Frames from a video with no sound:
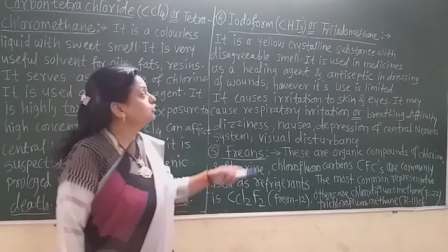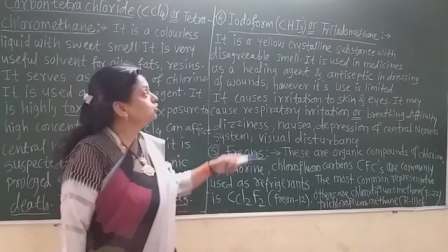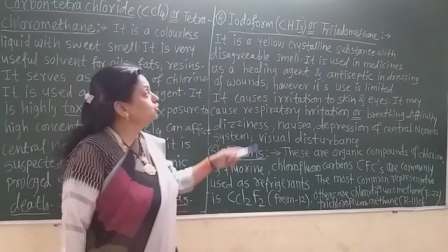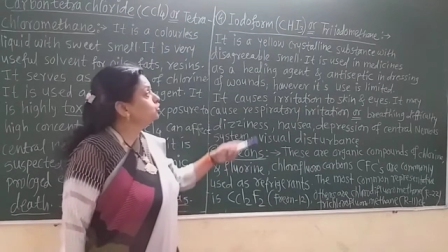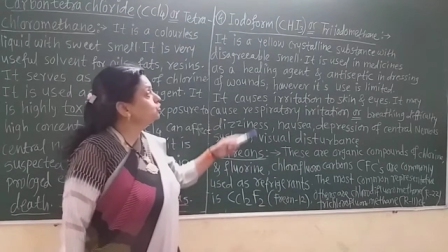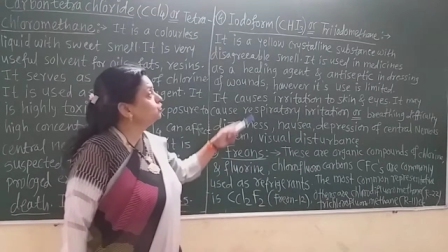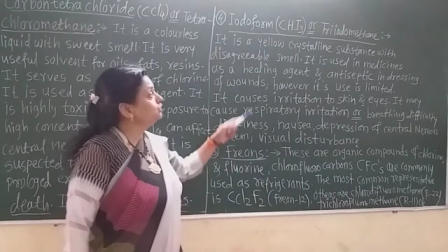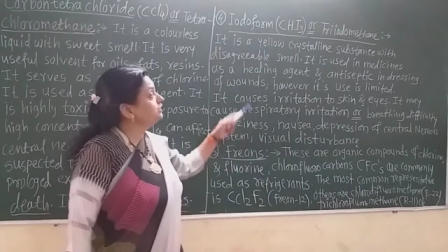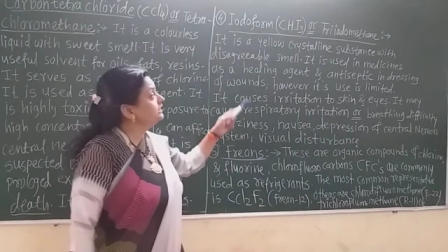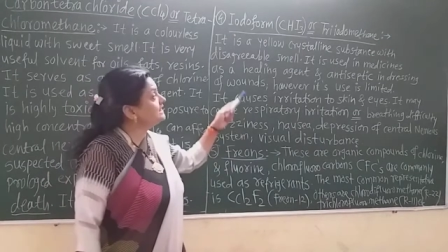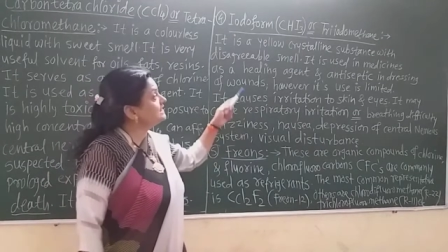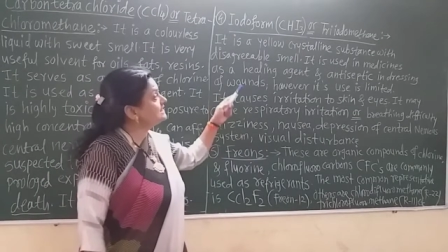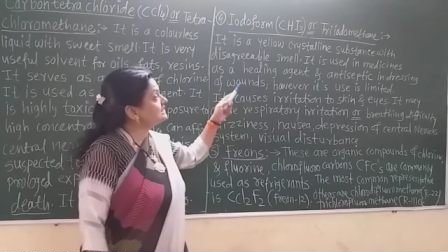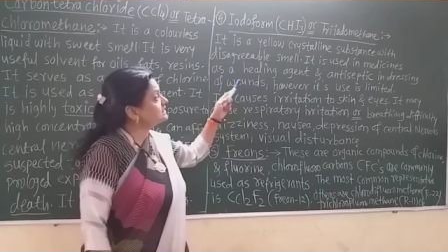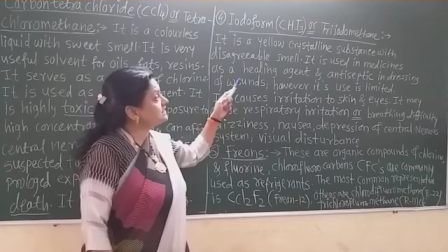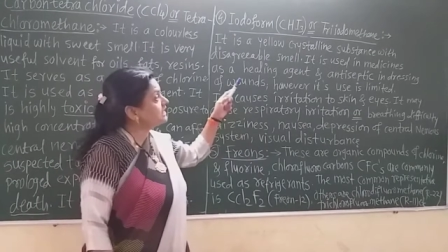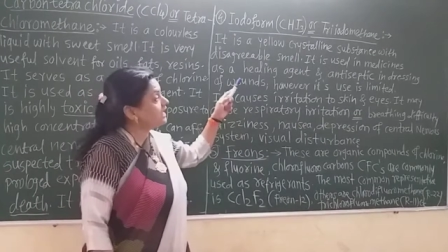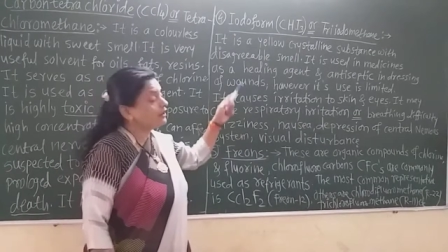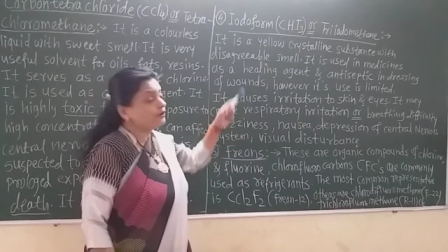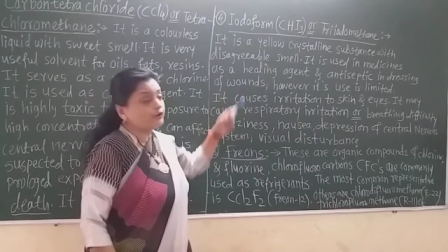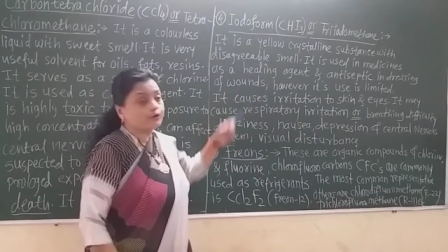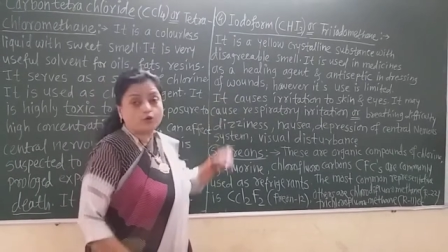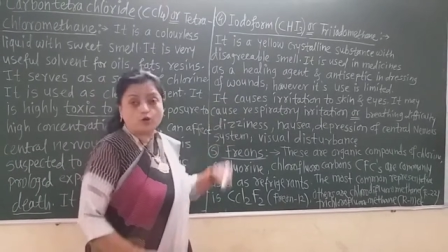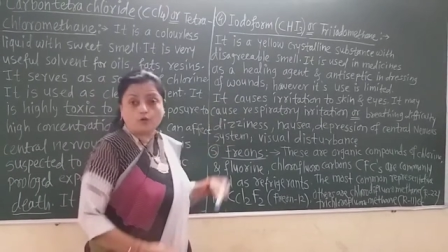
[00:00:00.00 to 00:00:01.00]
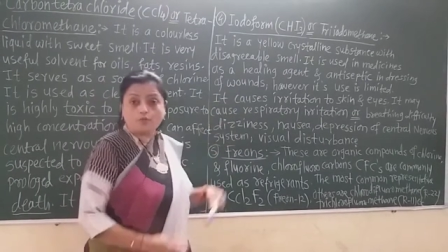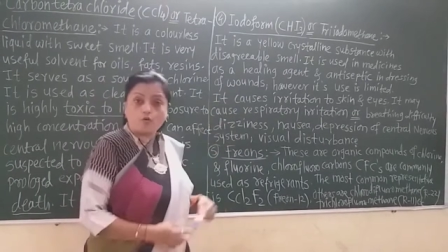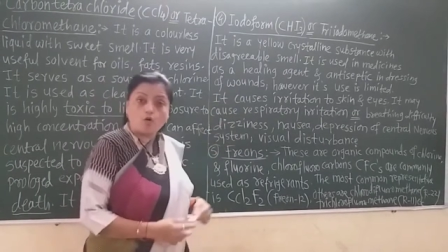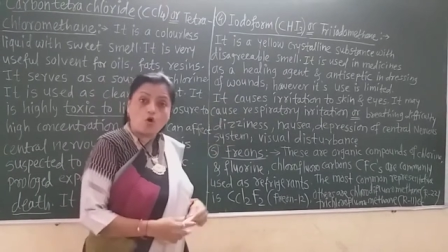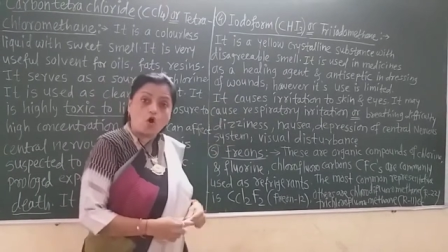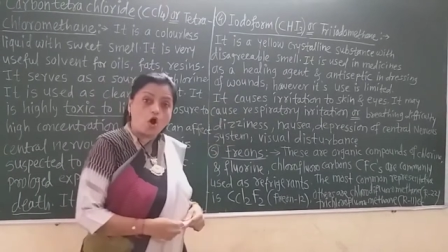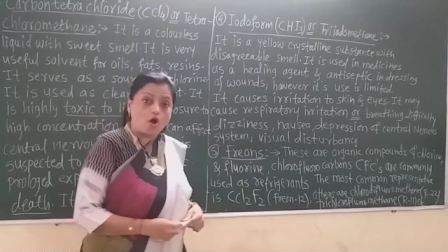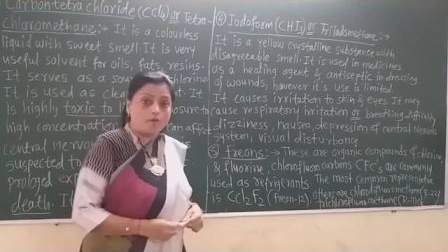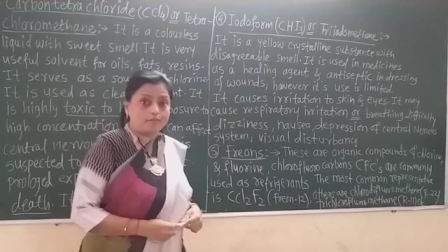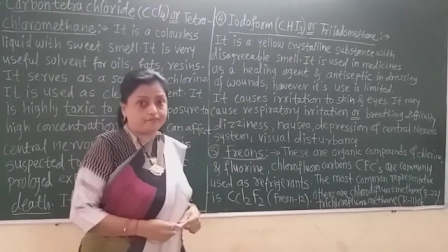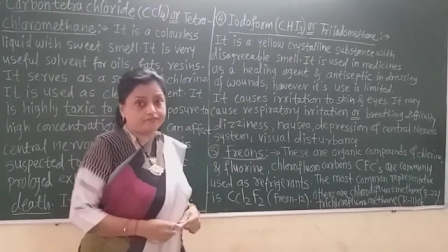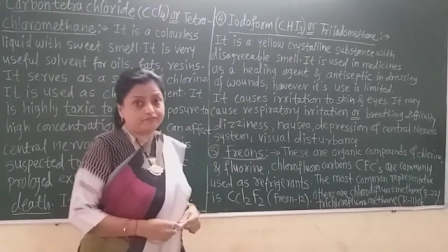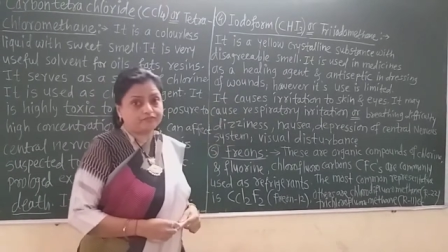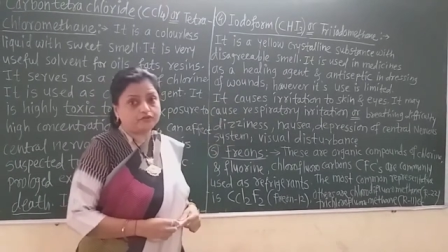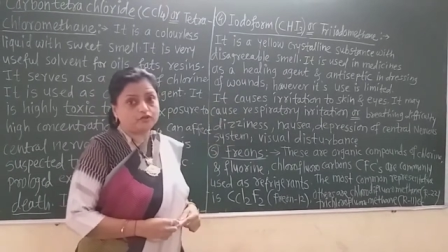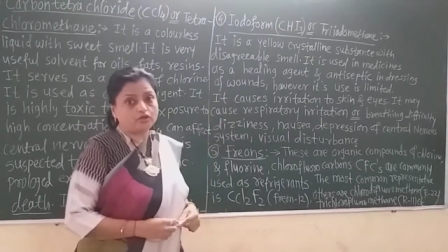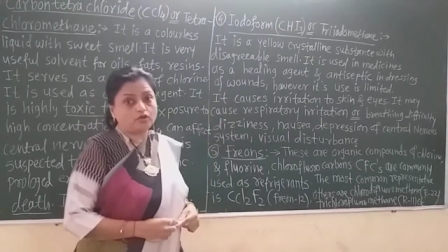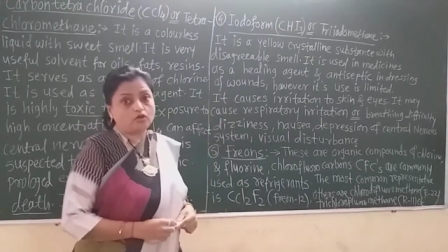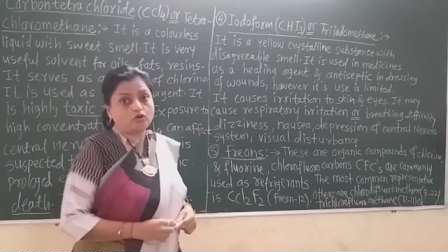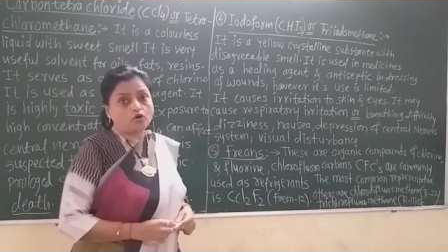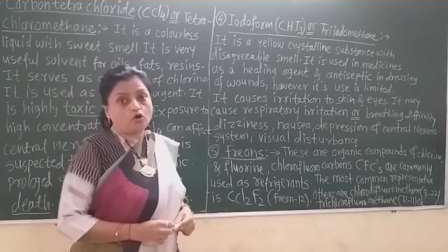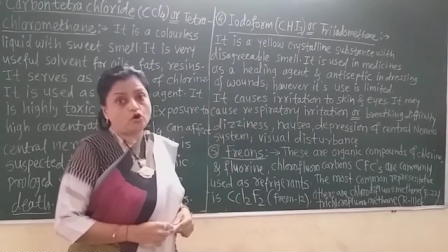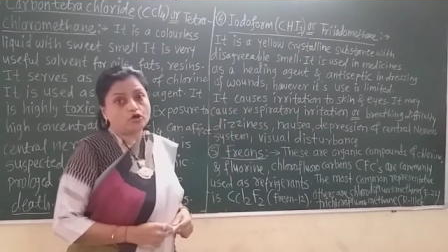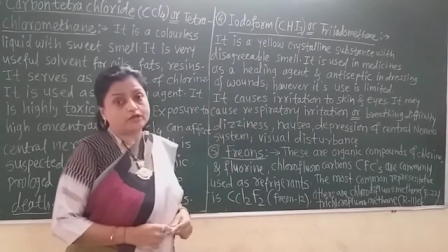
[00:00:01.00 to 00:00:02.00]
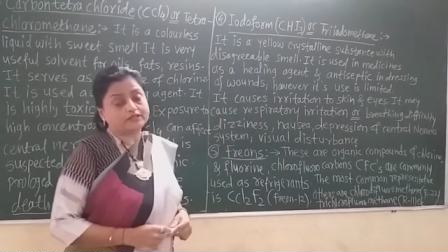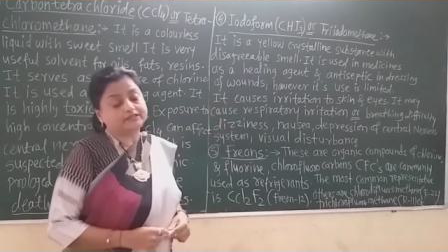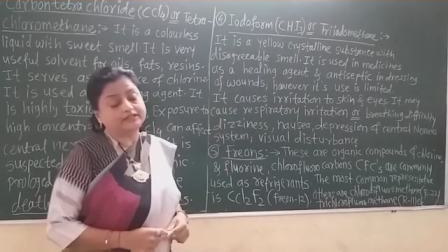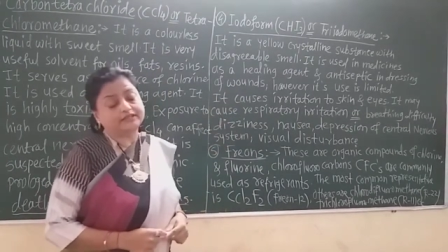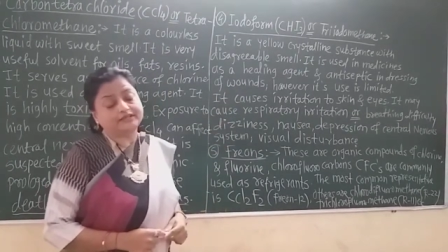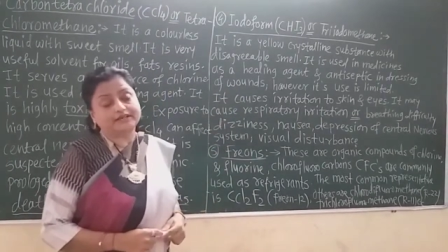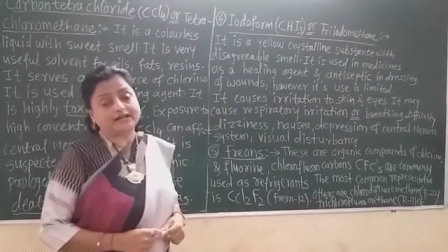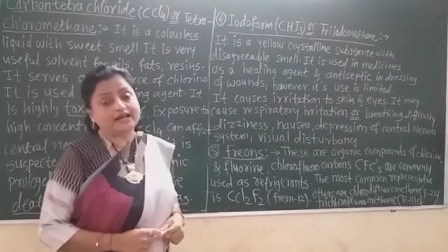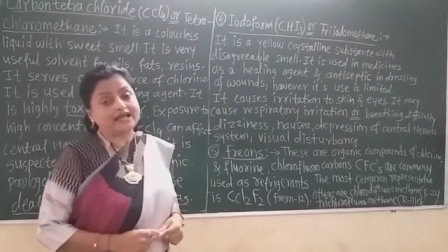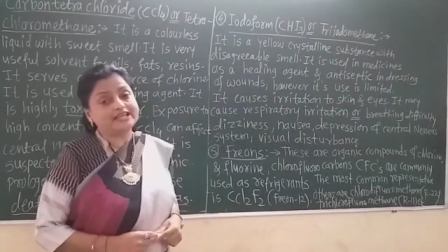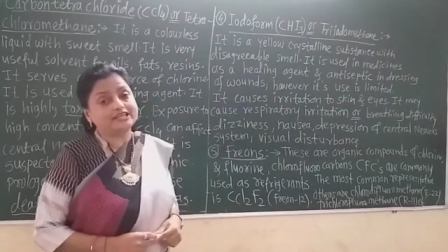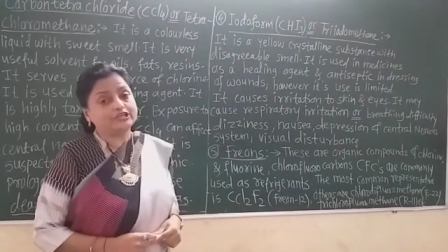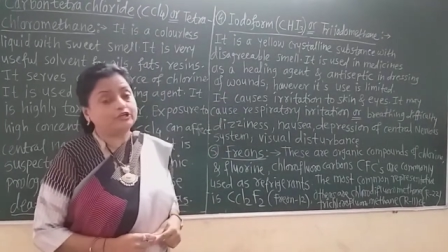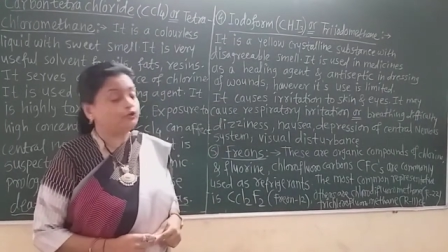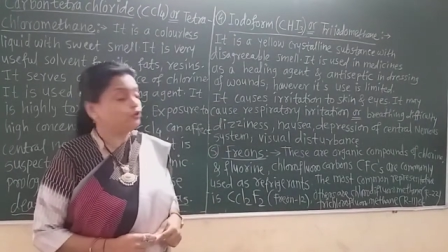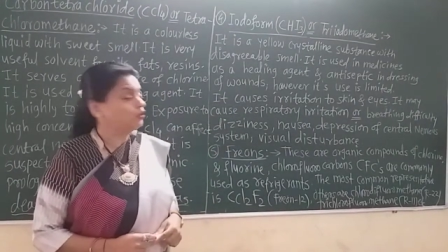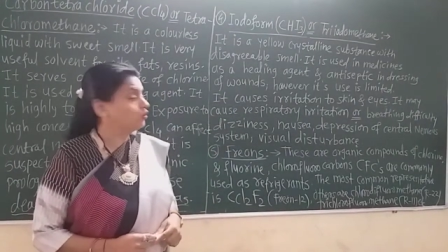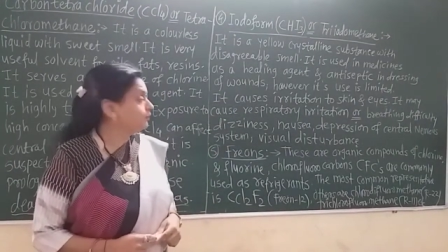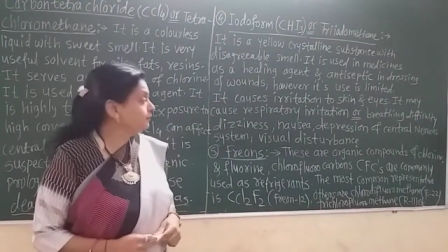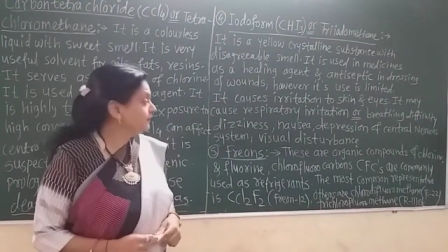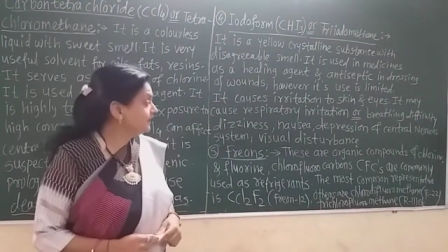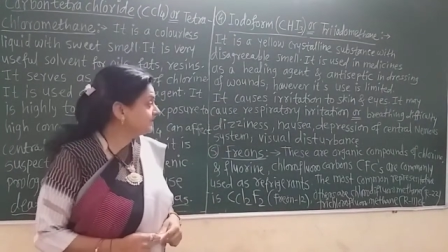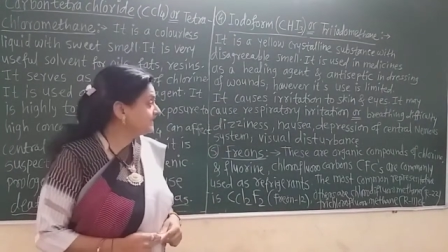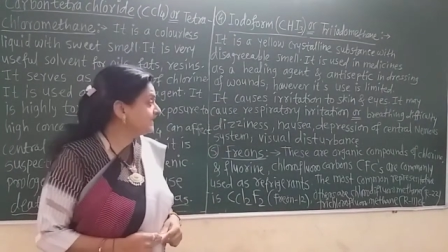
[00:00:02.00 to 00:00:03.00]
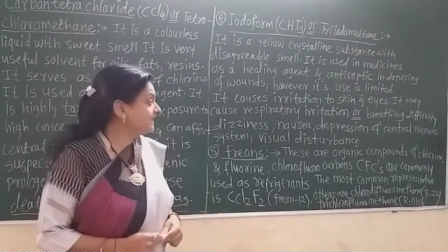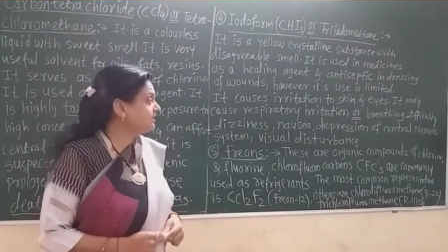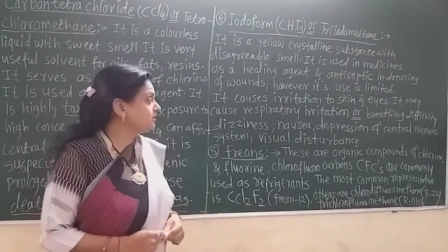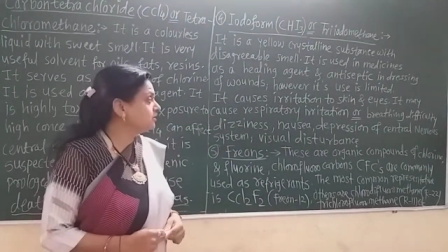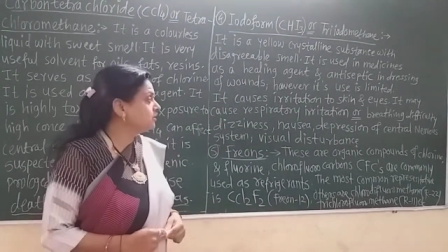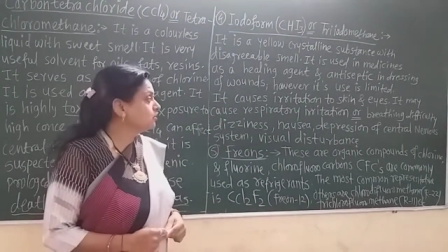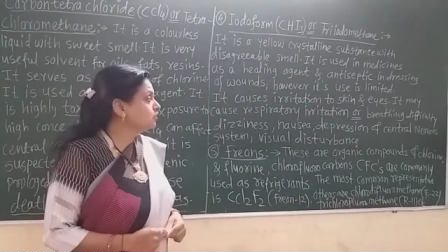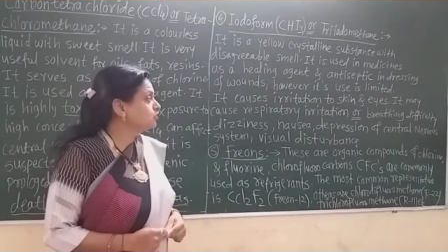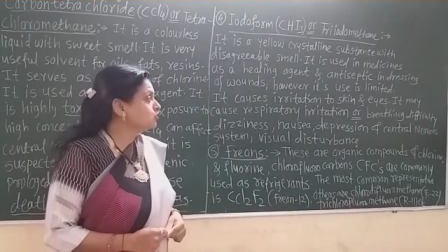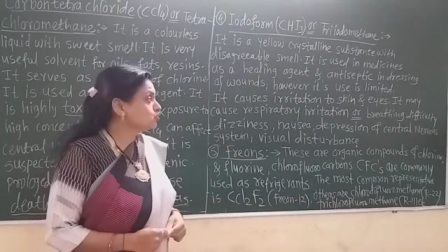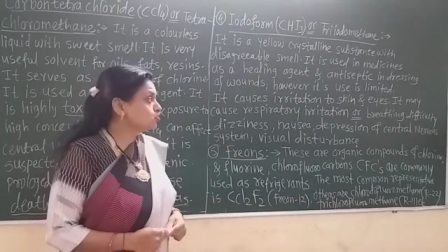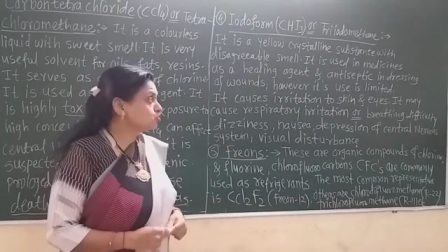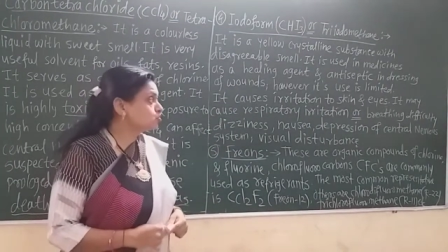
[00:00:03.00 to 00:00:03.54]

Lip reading: to this ionoform or the triiodomethane.